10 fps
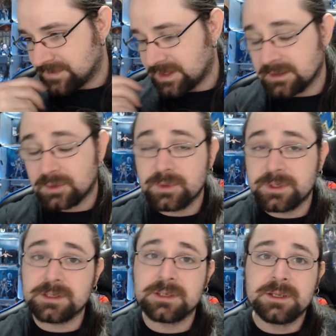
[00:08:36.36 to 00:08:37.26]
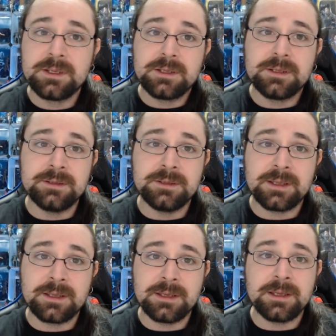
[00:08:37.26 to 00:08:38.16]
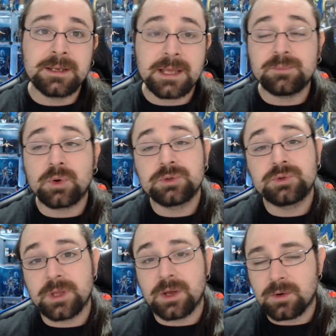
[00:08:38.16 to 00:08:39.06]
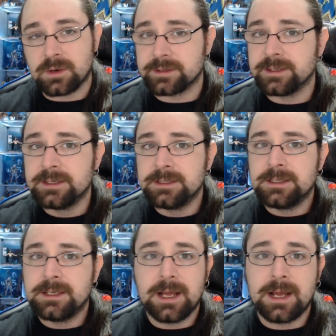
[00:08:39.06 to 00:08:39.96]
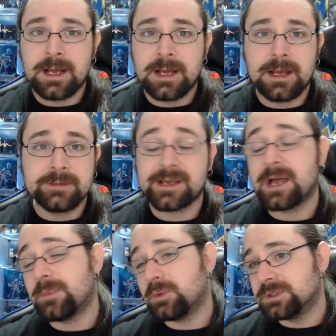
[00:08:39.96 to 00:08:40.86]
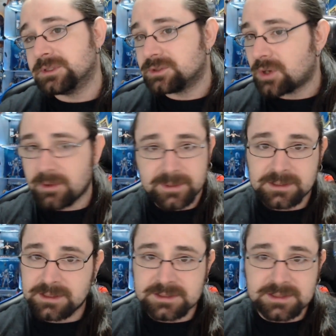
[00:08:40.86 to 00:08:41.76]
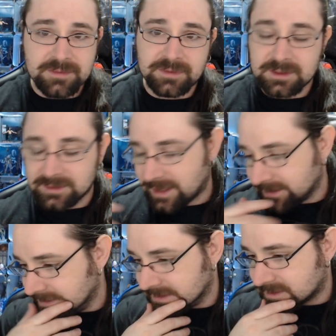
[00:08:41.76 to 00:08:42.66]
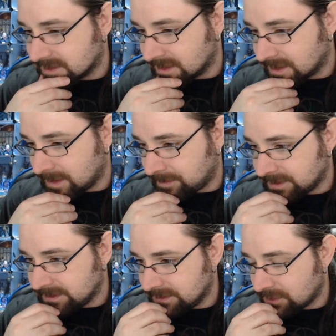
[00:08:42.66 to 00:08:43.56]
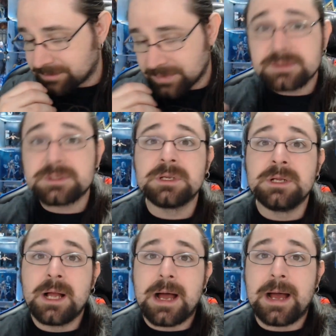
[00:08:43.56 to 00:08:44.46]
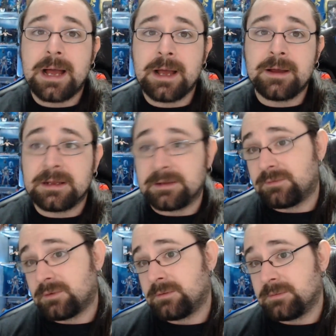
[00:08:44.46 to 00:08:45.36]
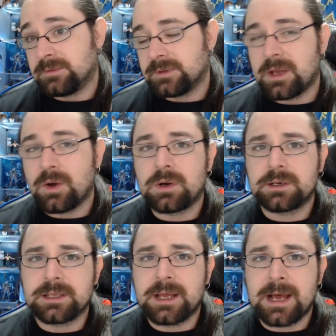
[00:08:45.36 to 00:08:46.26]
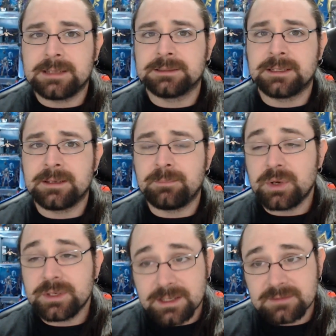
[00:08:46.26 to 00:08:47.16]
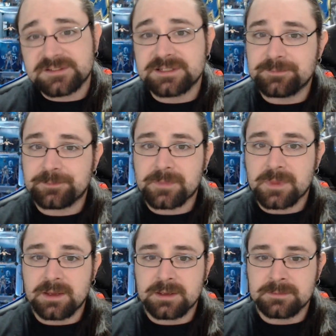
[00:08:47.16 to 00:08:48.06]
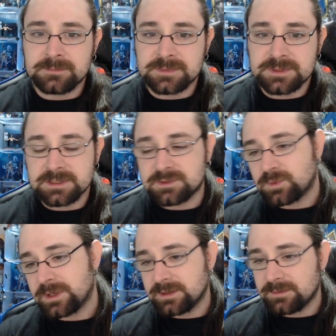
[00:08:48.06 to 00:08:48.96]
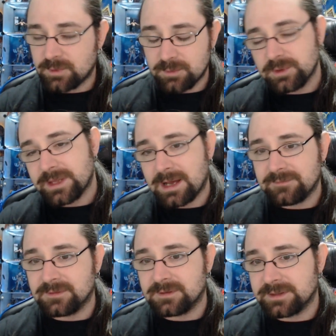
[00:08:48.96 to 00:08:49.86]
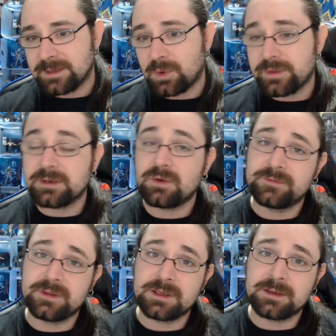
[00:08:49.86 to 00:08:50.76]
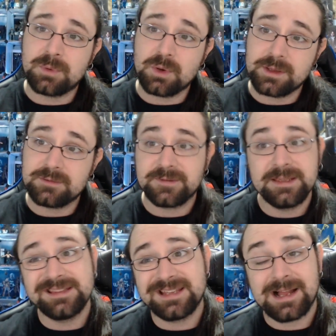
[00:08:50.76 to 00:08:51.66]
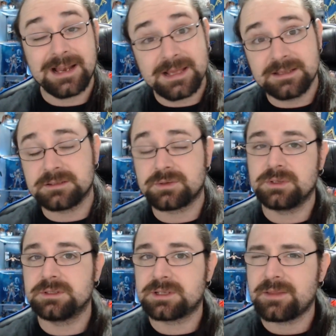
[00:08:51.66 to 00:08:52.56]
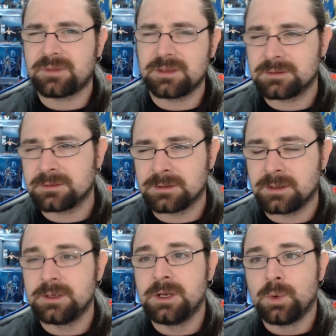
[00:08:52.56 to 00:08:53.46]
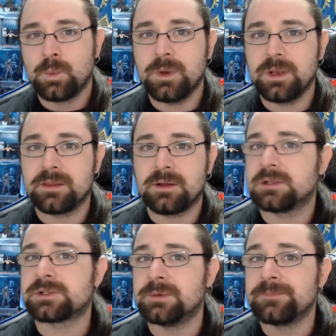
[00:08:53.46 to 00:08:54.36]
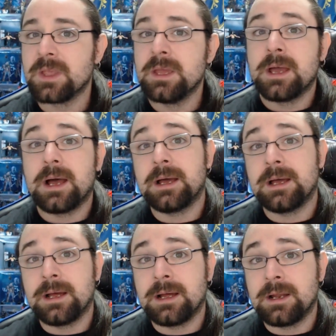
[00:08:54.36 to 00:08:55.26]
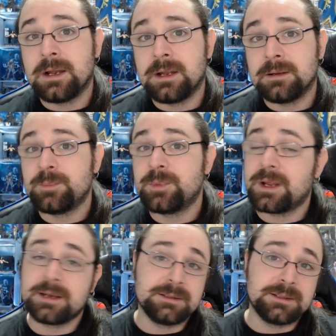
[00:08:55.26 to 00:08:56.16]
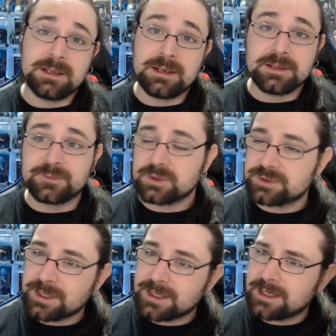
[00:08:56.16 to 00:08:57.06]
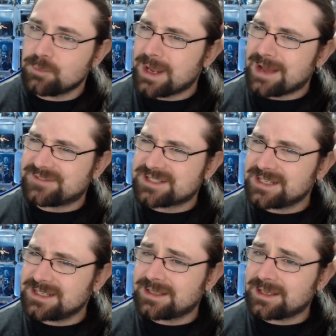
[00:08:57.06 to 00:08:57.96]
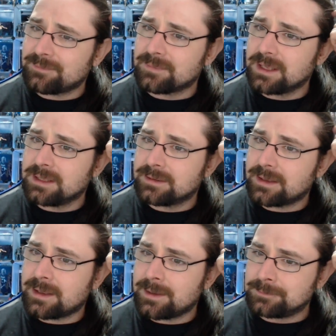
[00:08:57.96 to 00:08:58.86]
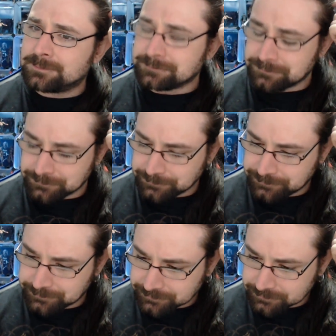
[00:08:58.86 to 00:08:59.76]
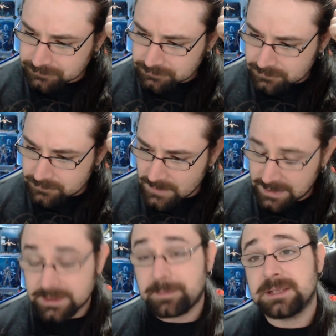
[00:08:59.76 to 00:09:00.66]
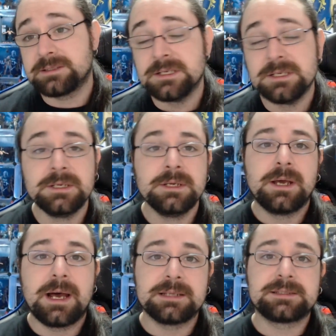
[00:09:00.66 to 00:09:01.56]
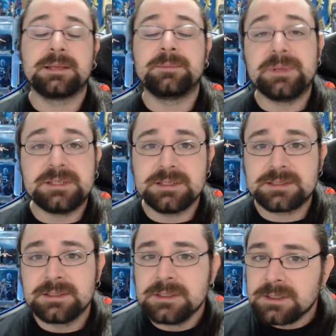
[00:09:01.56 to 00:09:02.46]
including the Nightborn to the Horde. The High Mountain Tauren is something that it's pretty obvious for the Horde, and Void Elves, since we would have the model of the Blood Elf in the Alliance, so it's something weird also. Regarding the Light Force Draenei, we have seen them in the patch as NPCs.